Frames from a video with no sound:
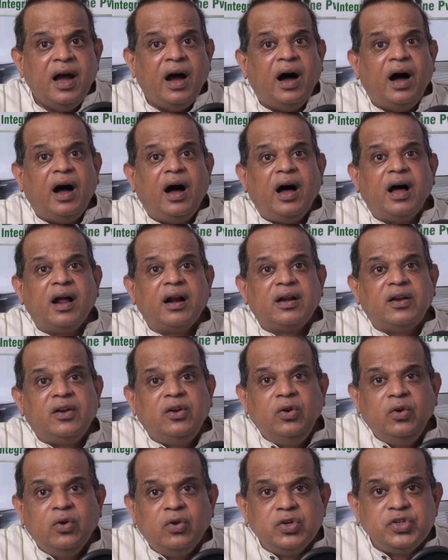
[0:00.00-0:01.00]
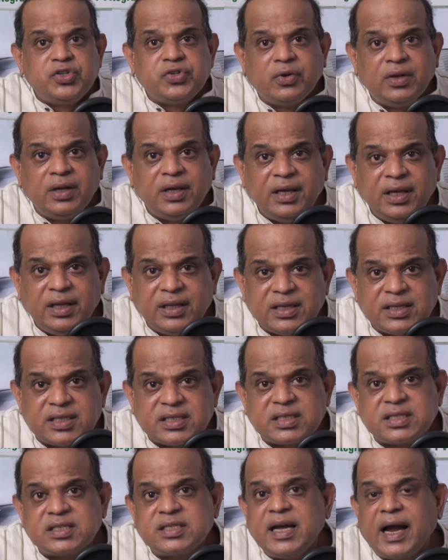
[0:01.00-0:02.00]
are usually
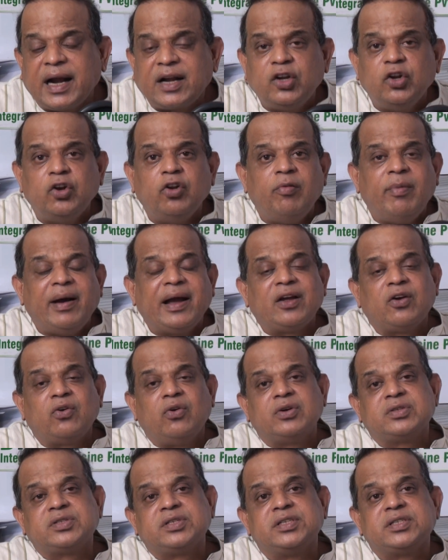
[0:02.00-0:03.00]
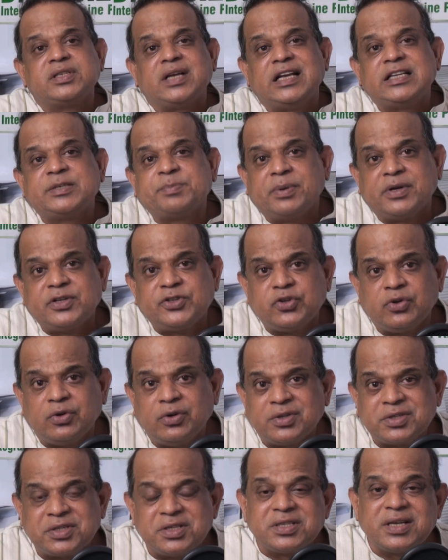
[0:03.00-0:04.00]
this actinomycosis,
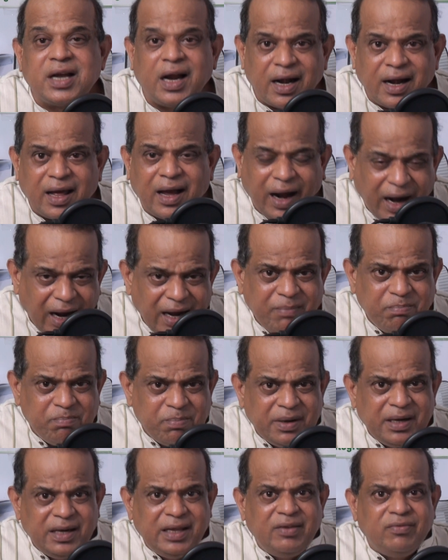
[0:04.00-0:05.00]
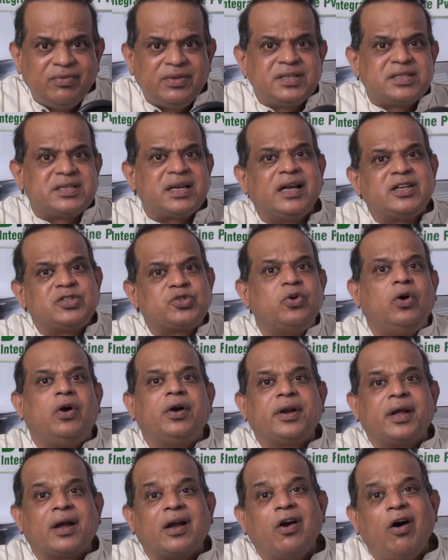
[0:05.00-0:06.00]
aspergillosis, and I believe this has
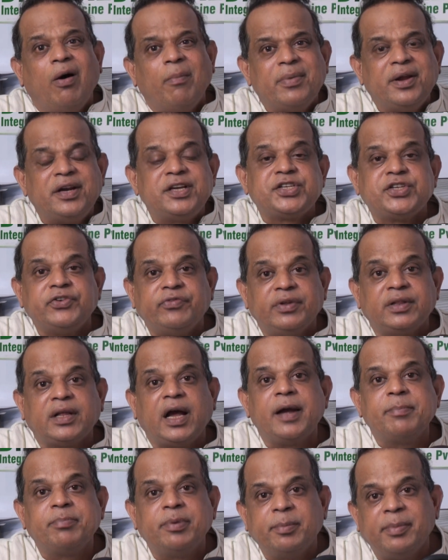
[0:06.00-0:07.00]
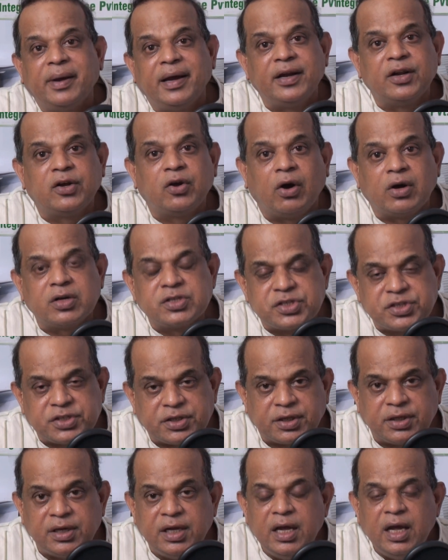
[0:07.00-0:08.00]
got a combination with hyperbaric
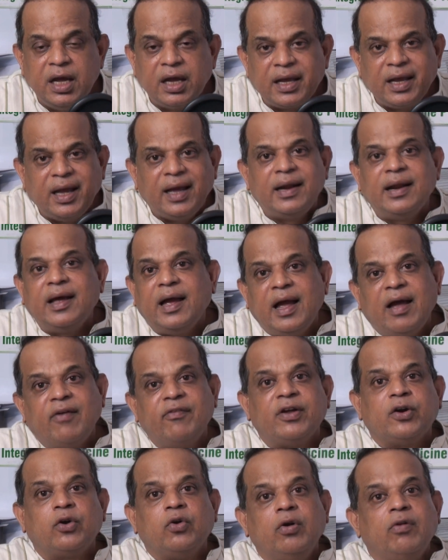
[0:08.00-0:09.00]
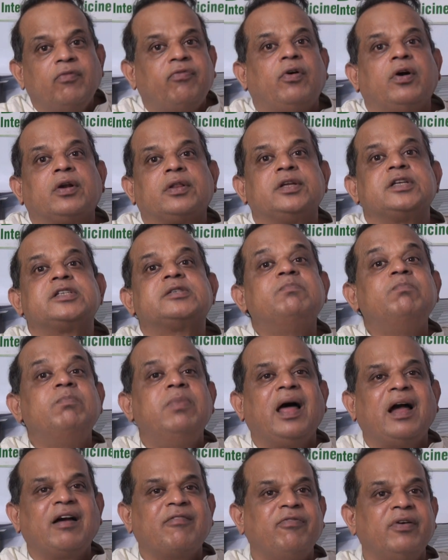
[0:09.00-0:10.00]
oxygen, can have a role for this
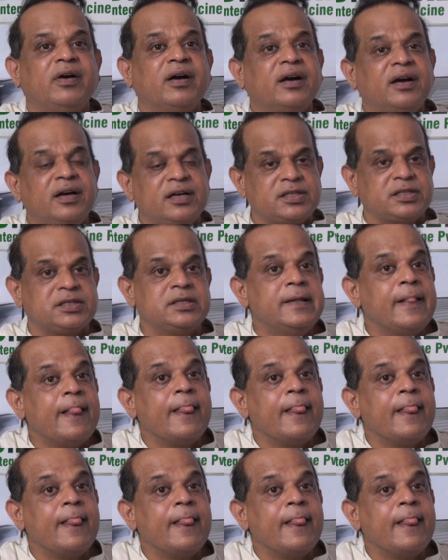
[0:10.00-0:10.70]
black fungus